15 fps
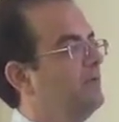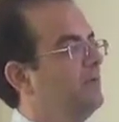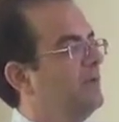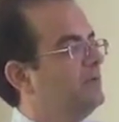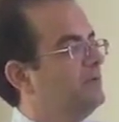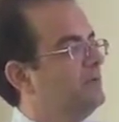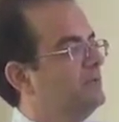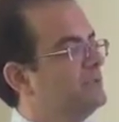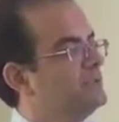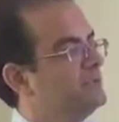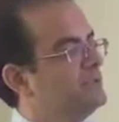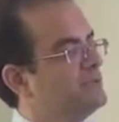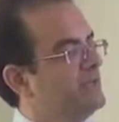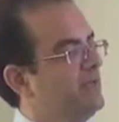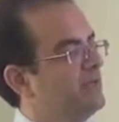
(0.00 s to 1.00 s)
But this
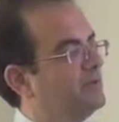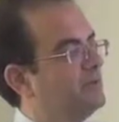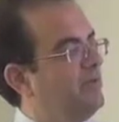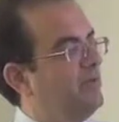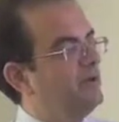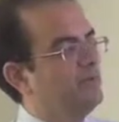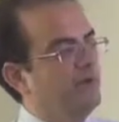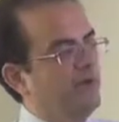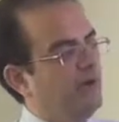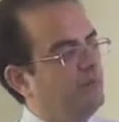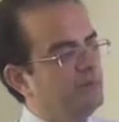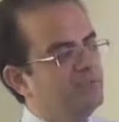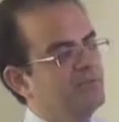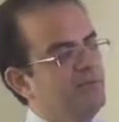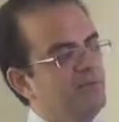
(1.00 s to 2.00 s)
was the other part. We
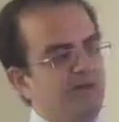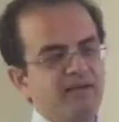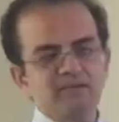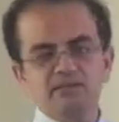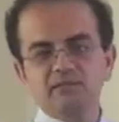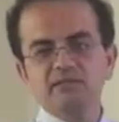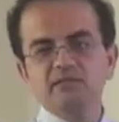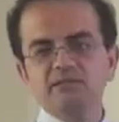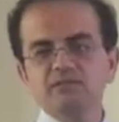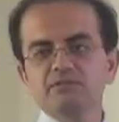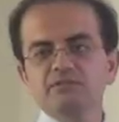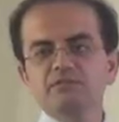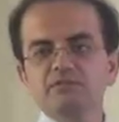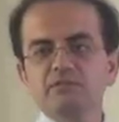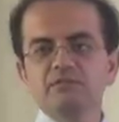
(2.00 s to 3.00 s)
always keep asking this
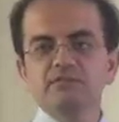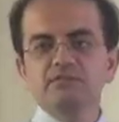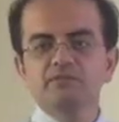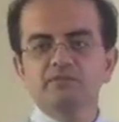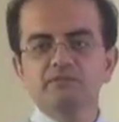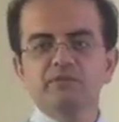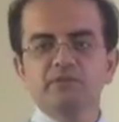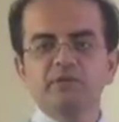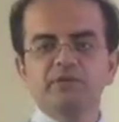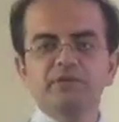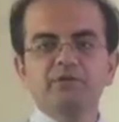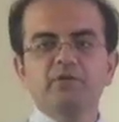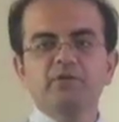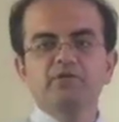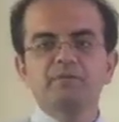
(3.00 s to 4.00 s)
just because we want
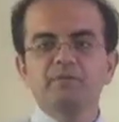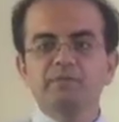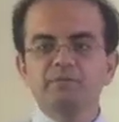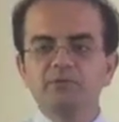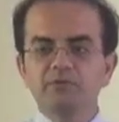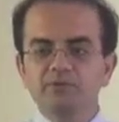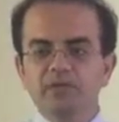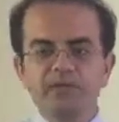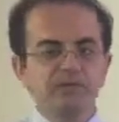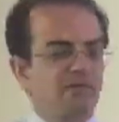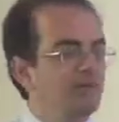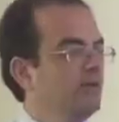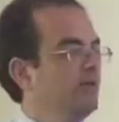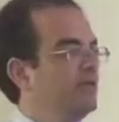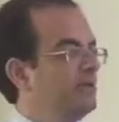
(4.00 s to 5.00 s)
to know if people don't like
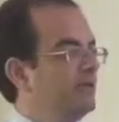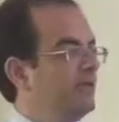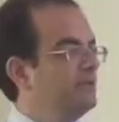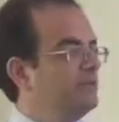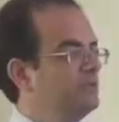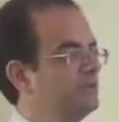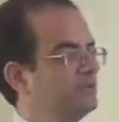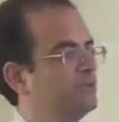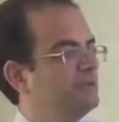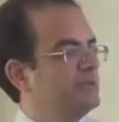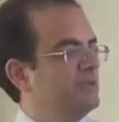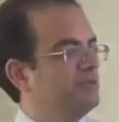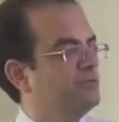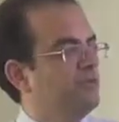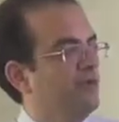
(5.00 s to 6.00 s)
it.
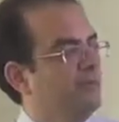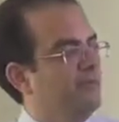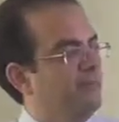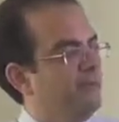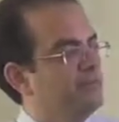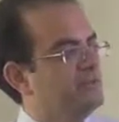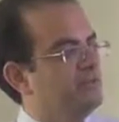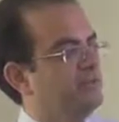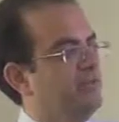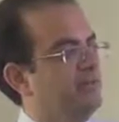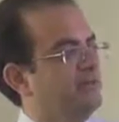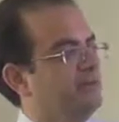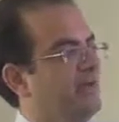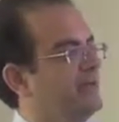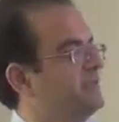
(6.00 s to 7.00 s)
92% of trauma patients
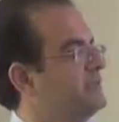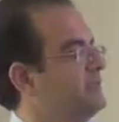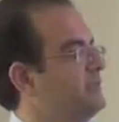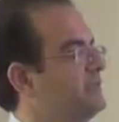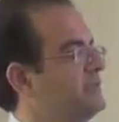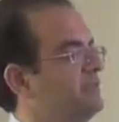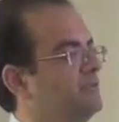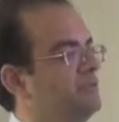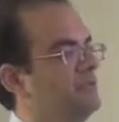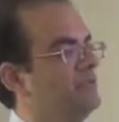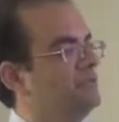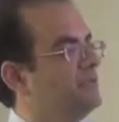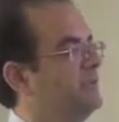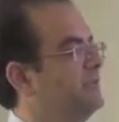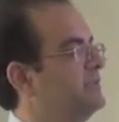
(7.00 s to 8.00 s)
found CASI easy to
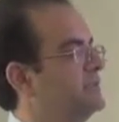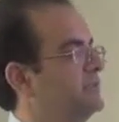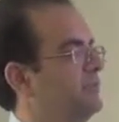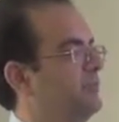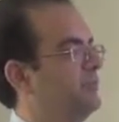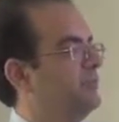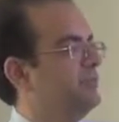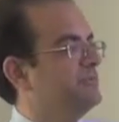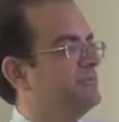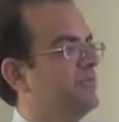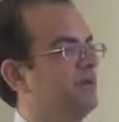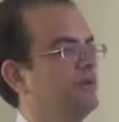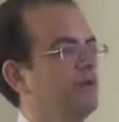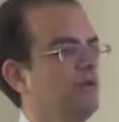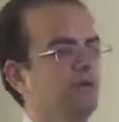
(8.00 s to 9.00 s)
use.
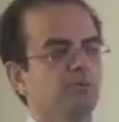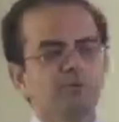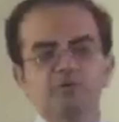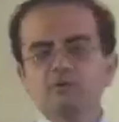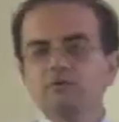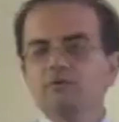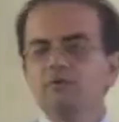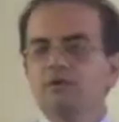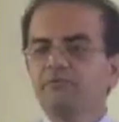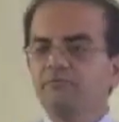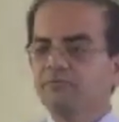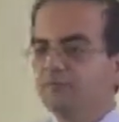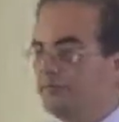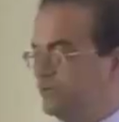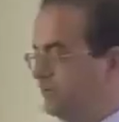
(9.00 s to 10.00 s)
87% were
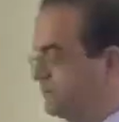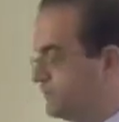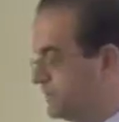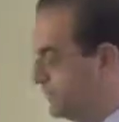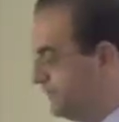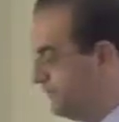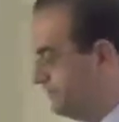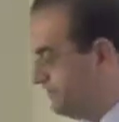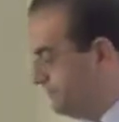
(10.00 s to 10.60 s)
comfortable using it.